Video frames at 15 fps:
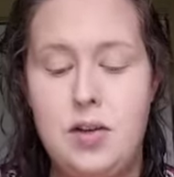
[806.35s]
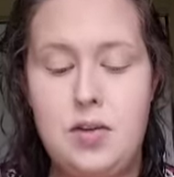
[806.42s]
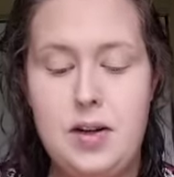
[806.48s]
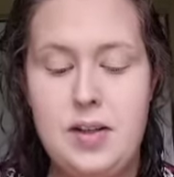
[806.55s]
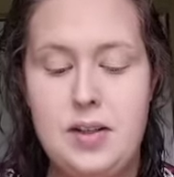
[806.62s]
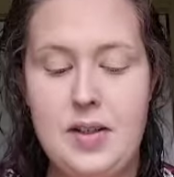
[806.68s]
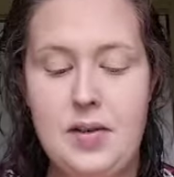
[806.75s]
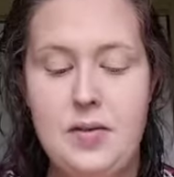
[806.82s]
the
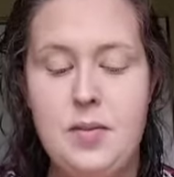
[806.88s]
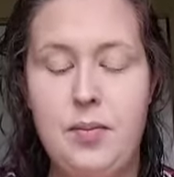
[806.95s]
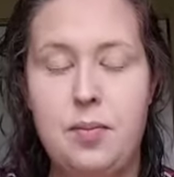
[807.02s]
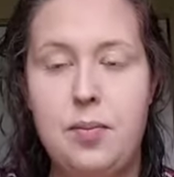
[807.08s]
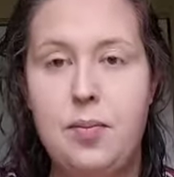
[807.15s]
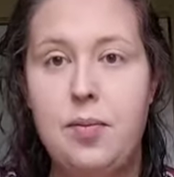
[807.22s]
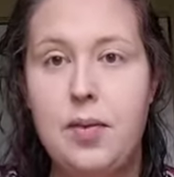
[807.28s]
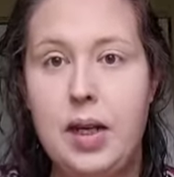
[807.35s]
rest of
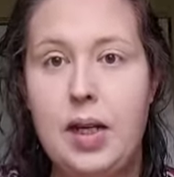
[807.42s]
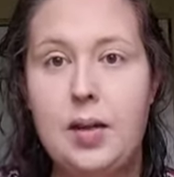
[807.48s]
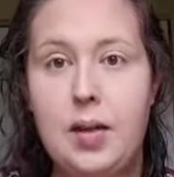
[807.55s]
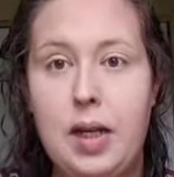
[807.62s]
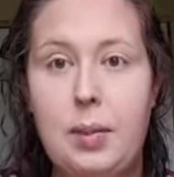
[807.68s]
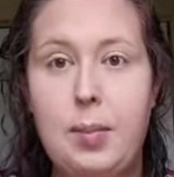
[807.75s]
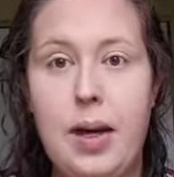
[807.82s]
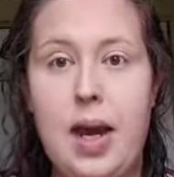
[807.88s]
like
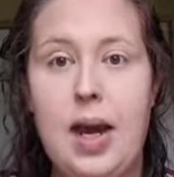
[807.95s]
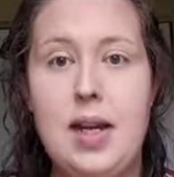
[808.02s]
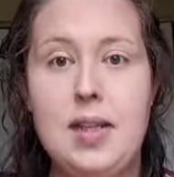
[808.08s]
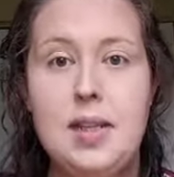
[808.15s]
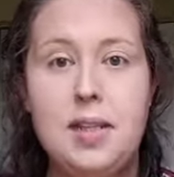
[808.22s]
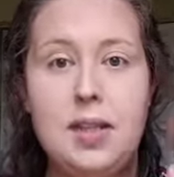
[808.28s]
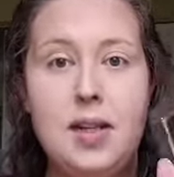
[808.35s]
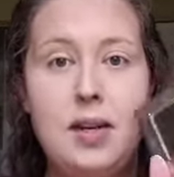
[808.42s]
my
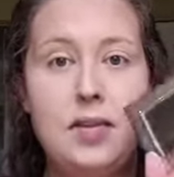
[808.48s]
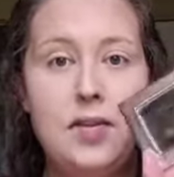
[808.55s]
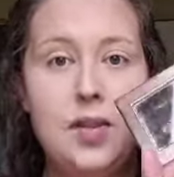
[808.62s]
eyes and stuff.